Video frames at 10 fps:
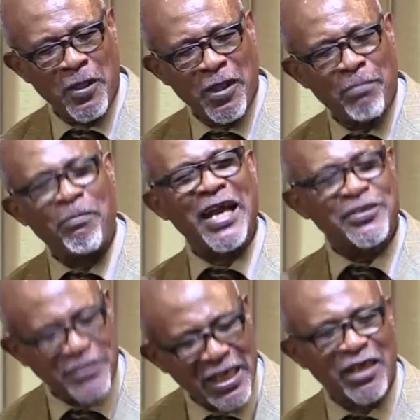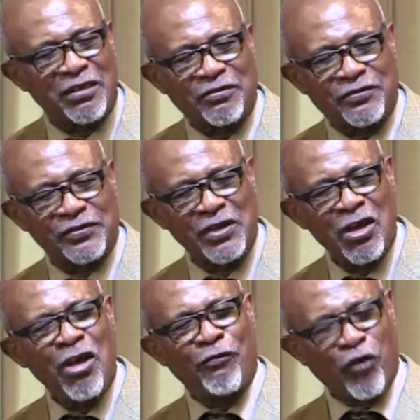myself
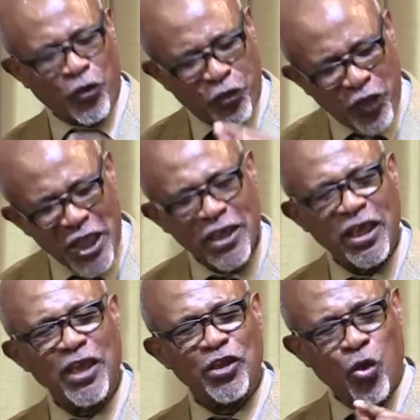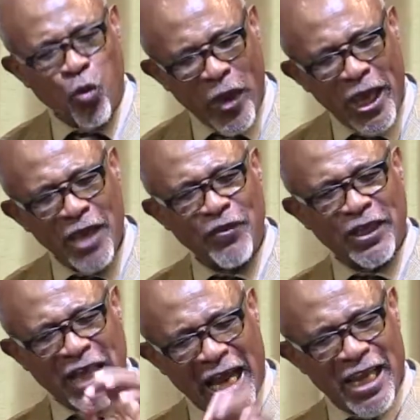for thinking the way
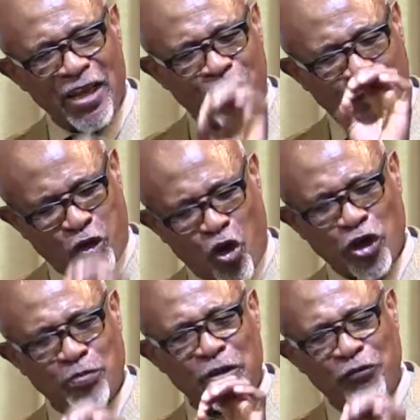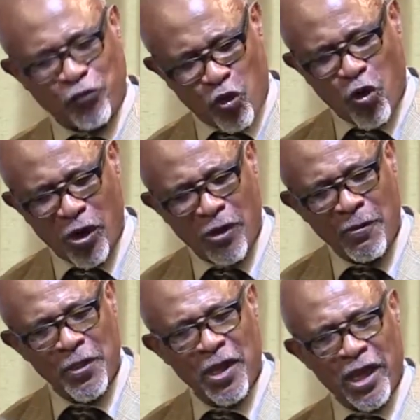that I have thought before
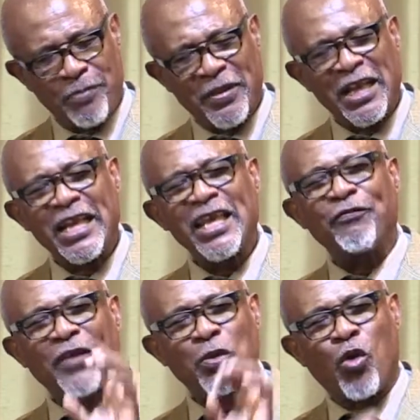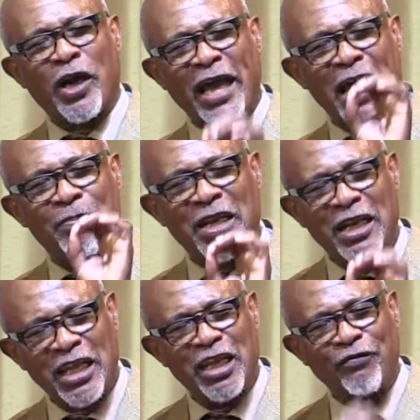and believing what I
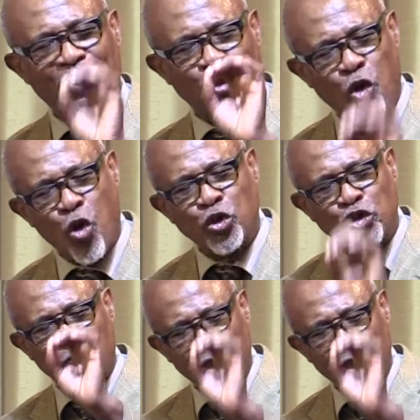believe and hold to be